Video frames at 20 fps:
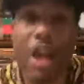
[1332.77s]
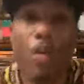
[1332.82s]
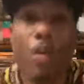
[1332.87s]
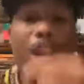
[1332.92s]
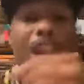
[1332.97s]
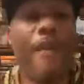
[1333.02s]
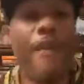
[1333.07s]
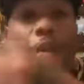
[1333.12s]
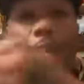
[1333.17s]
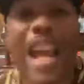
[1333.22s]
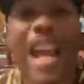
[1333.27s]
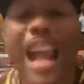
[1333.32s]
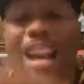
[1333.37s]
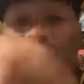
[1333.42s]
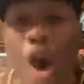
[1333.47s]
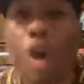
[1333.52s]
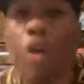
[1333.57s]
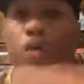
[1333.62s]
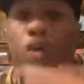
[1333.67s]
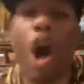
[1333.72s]
even when they
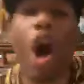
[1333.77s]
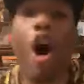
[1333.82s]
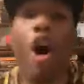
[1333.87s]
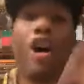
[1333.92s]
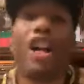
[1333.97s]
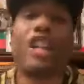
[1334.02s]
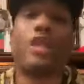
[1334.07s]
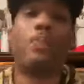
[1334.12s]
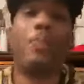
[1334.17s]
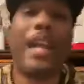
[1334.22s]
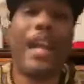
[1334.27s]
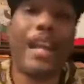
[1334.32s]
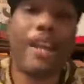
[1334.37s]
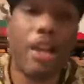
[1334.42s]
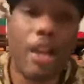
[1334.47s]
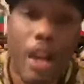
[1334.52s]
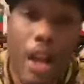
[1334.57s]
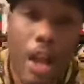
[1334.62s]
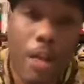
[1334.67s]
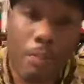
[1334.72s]
know wrong is being
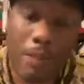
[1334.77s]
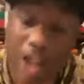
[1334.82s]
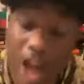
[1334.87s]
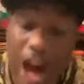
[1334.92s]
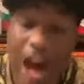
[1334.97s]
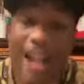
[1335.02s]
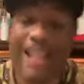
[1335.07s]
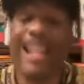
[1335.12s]
done